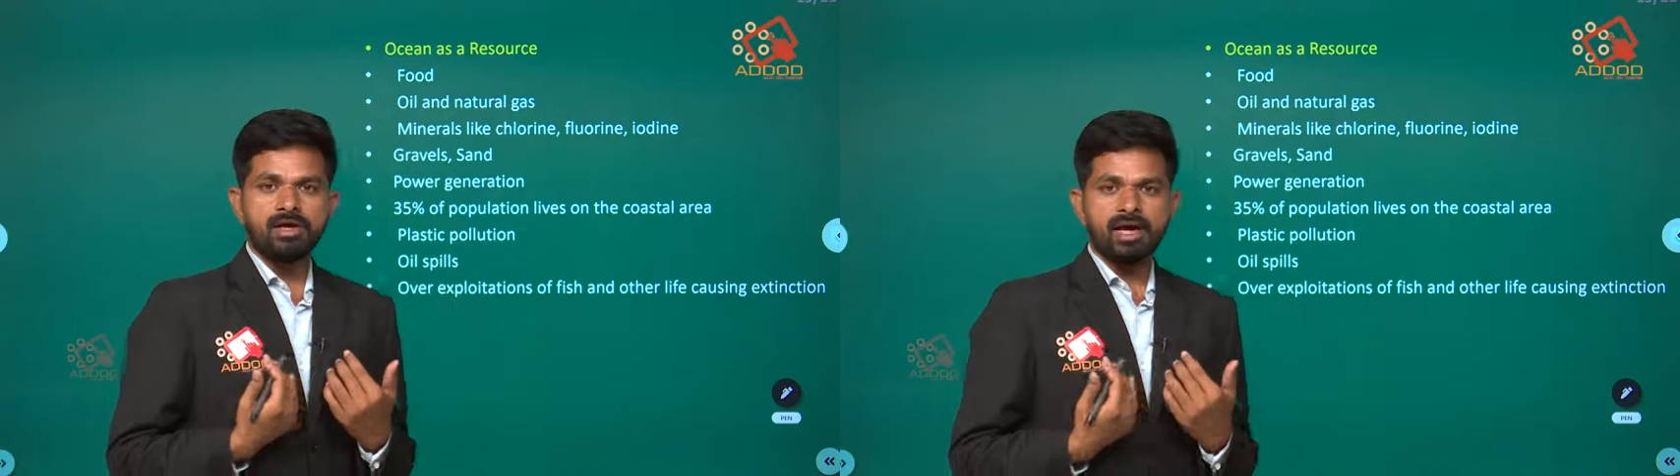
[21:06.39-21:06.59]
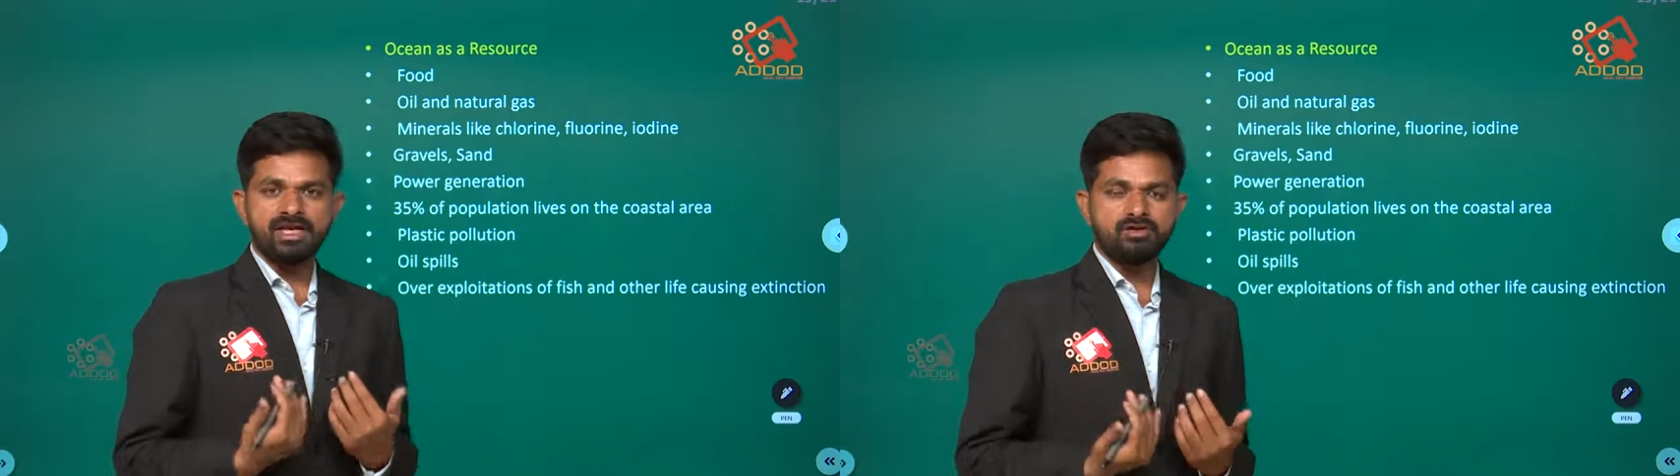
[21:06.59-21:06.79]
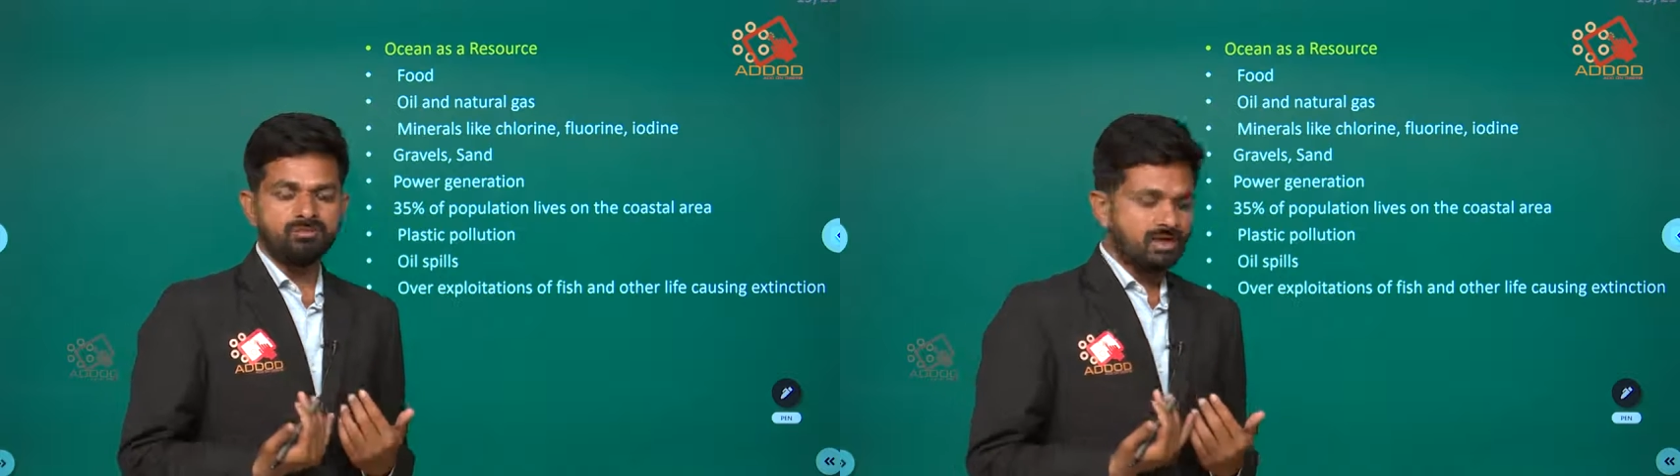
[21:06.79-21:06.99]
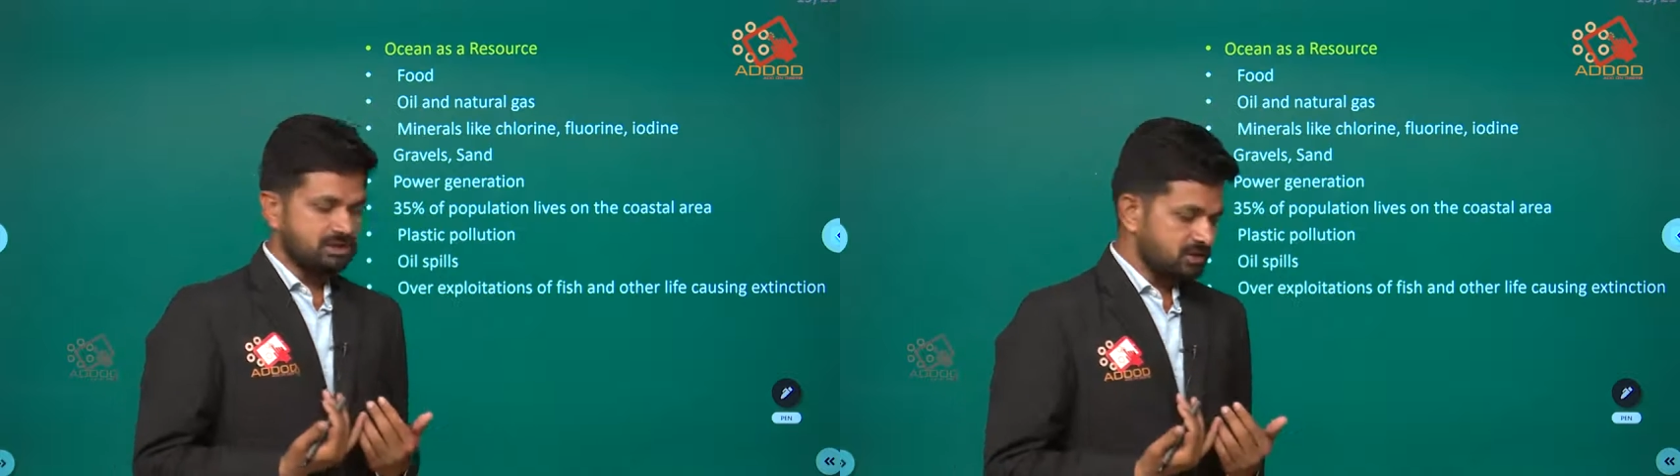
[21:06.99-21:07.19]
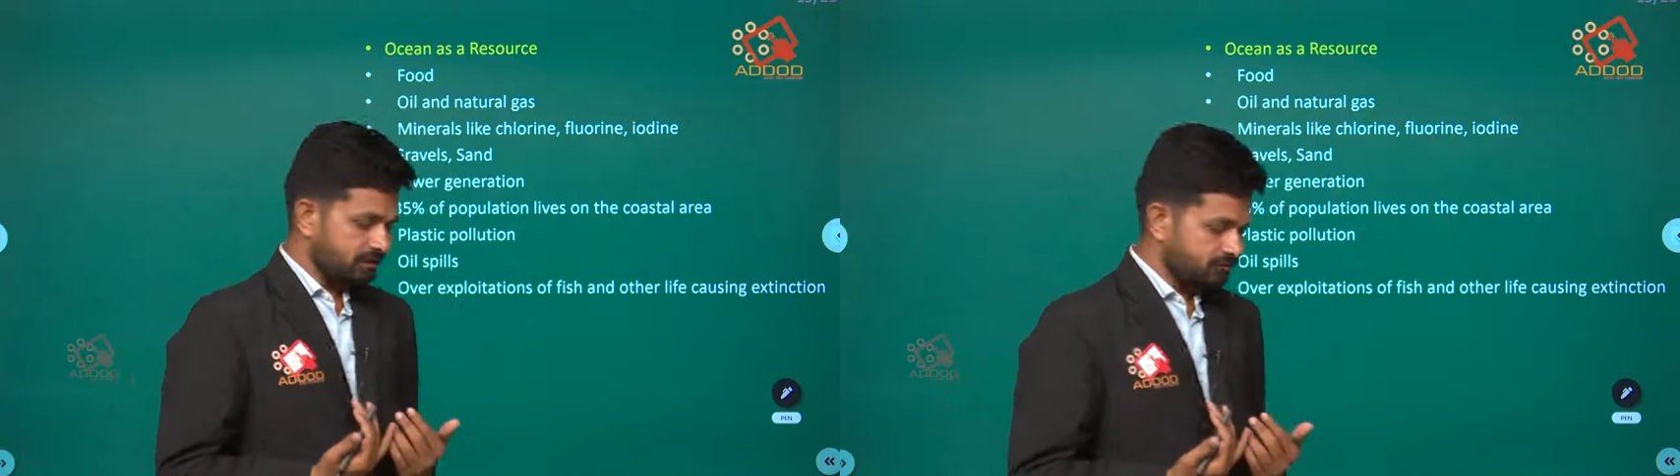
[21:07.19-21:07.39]

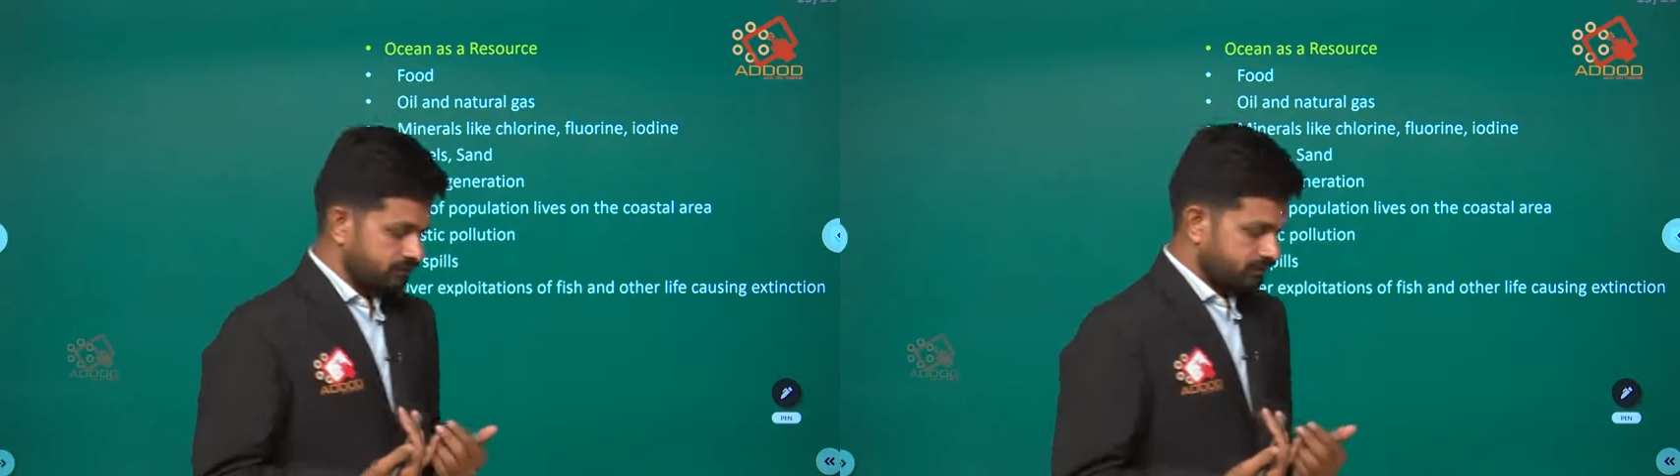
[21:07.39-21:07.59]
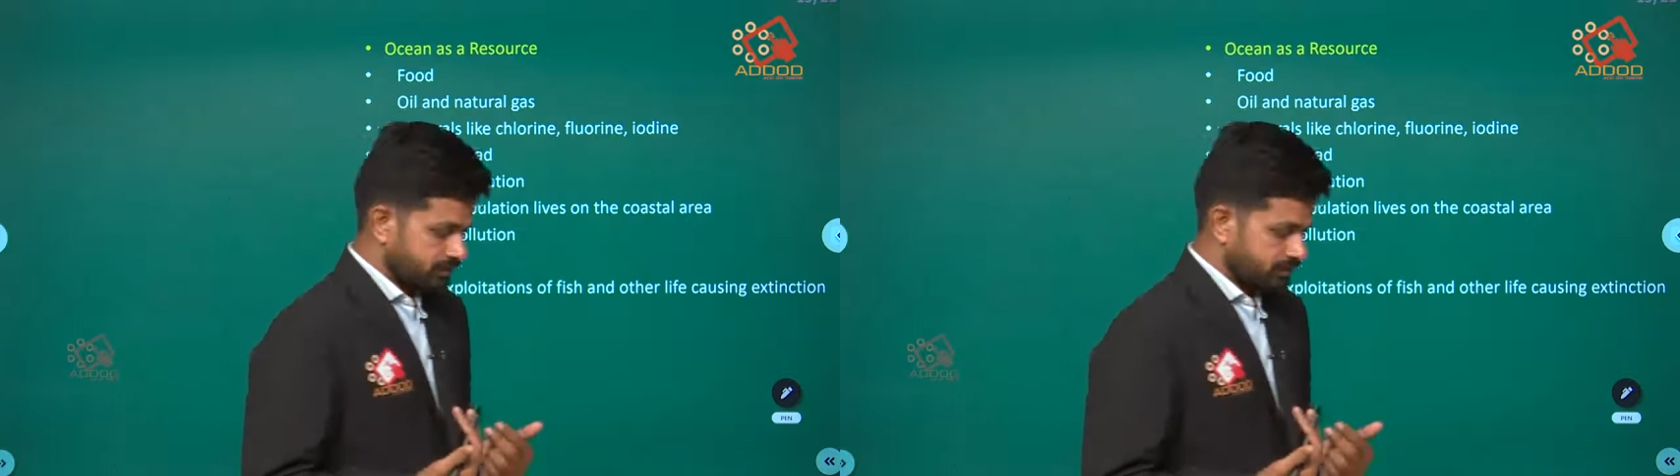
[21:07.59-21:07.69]
accumulation of